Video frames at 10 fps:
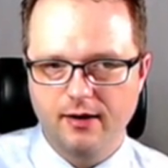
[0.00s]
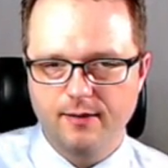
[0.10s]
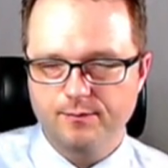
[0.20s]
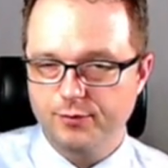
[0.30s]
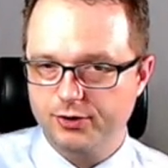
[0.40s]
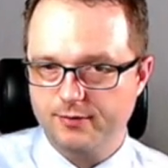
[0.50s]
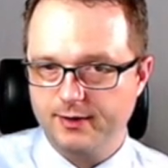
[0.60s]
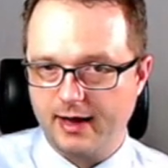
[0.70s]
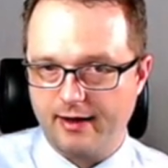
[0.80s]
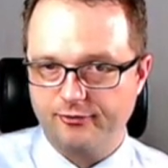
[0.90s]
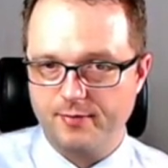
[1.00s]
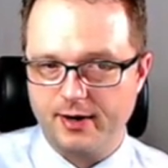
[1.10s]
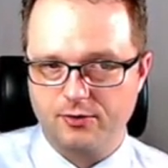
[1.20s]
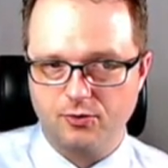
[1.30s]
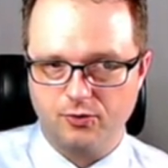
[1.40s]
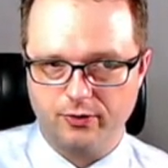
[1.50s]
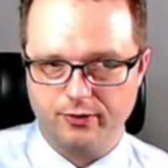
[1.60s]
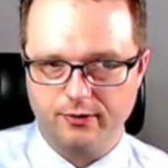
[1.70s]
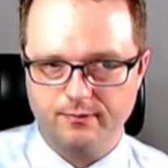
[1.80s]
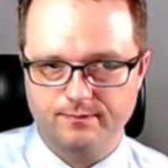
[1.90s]
put them in alphabetical
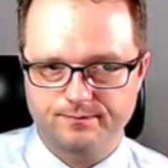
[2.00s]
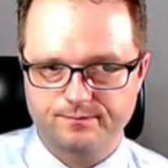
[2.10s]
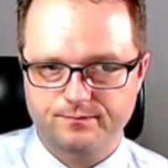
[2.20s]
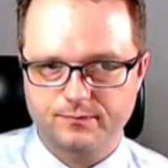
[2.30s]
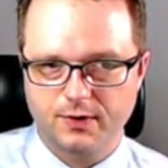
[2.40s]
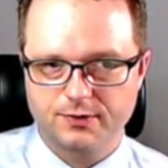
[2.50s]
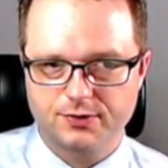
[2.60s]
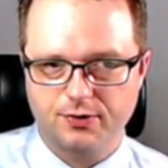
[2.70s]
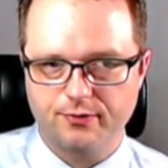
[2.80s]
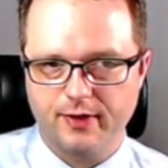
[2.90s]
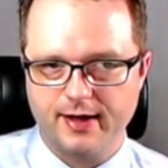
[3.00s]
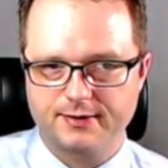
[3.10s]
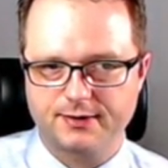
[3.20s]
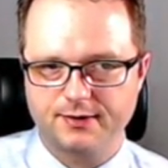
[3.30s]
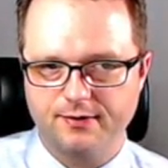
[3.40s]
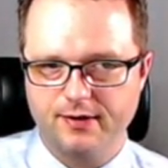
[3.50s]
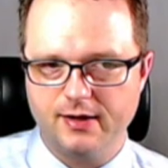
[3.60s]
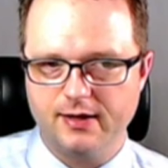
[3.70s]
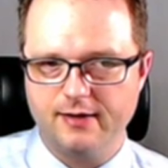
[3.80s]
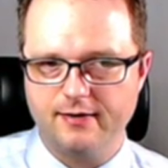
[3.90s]
order so that
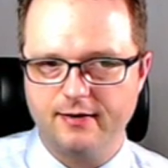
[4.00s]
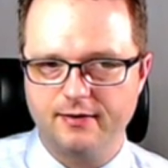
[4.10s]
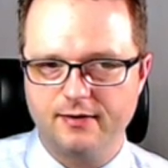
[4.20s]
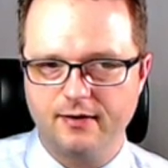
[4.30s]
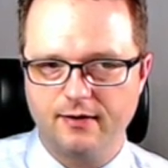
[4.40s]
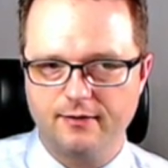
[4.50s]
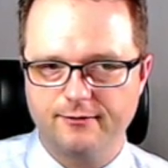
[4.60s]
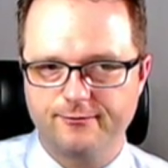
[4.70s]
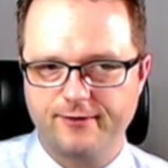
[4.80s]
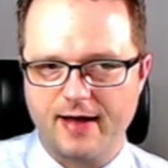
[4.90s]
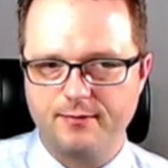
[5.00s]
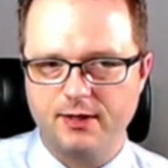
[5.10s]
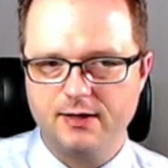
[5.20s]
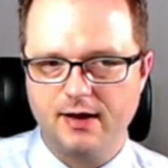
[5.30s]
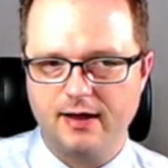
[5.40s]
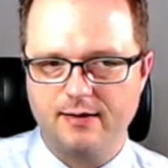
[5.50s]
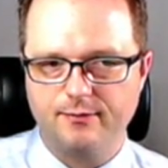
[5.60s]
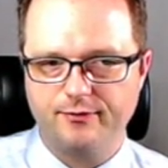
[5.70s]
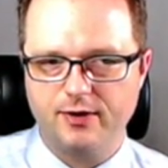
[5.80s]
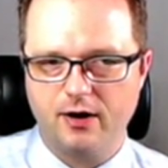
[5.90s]
the family name
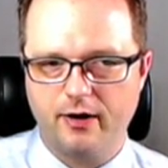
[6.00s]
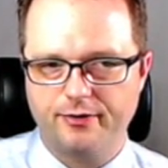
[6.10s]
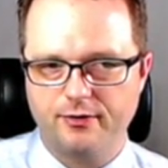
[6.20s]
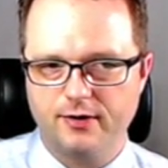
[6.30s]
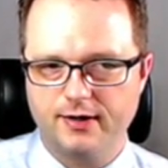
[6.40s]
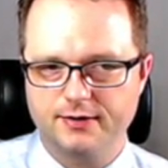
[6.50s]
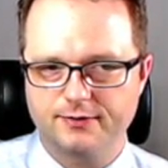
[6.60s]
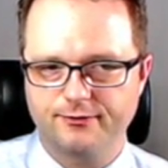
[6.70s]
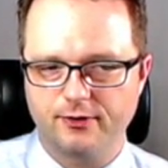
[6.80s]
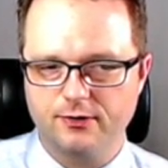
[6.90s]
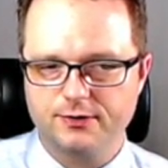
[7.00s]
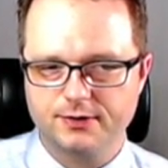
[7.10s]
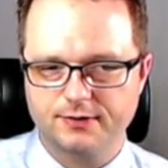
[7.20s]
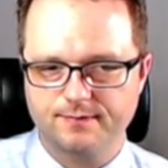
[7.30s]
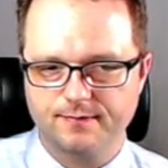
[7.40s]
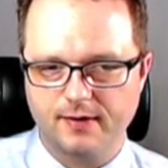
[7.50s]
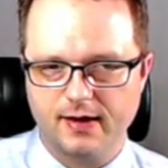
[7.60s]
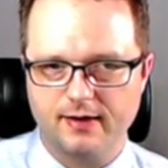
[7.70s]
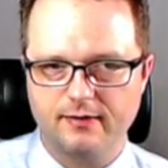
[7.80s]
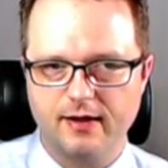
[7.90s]
of the author is first.
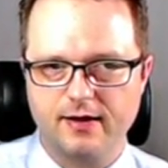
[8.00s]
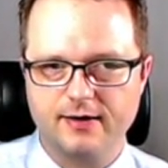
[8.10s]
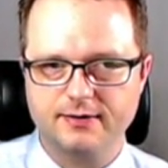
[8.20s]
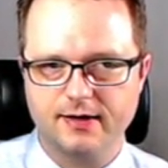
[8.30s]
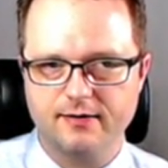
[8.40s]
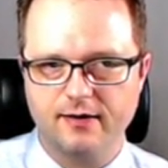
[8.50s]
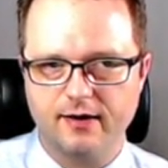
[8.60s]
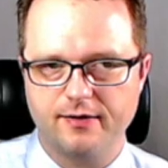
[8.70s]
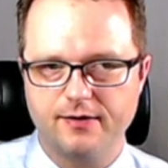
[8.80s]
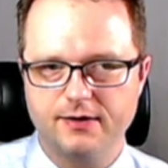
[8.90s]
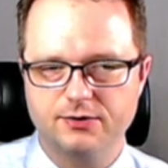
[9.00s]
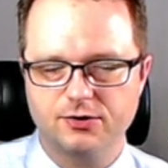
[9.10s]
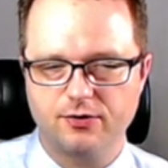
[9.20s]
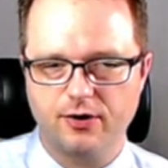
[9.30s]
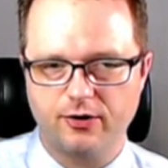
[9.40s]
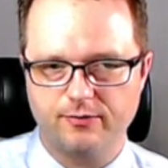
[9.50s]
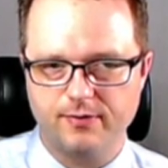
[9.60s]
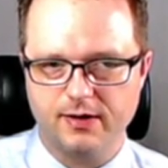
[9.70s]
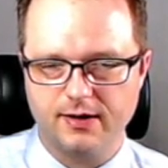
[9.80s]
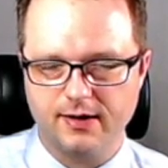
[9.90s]
And like I said, these should all
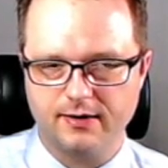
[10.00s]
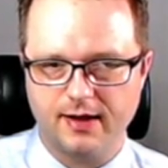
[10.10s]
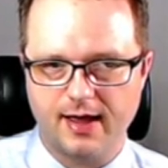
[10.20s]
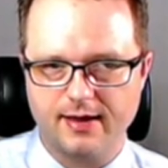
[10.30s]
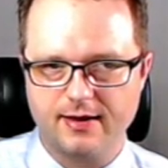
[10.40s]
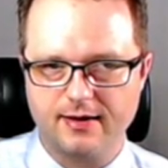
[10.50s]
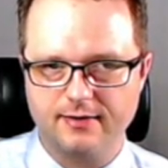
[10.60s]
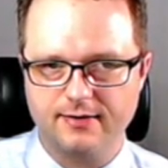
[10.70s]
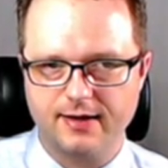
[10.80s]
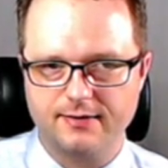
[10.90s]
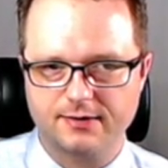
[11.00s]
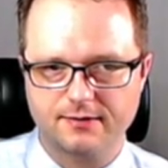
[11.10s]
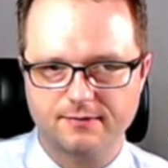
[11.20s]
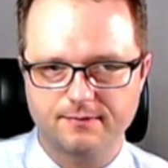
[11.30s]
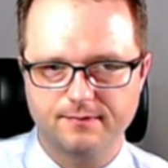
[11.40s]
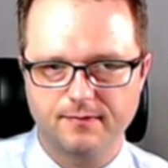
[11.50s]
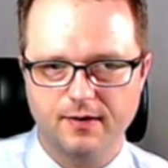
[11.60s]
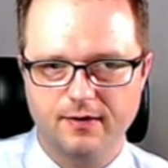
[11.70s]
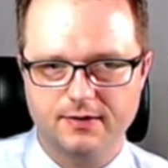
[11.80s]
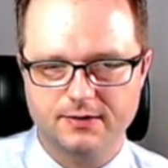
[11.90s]
be in hanging indent
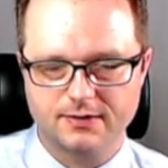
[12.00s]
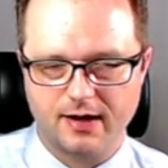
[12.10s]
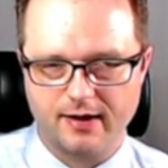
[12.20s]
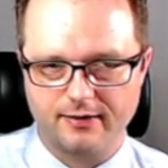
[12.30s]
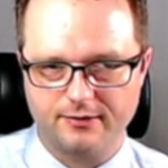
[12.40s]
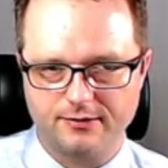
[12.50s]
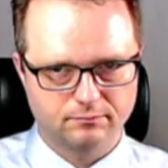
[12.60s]
style.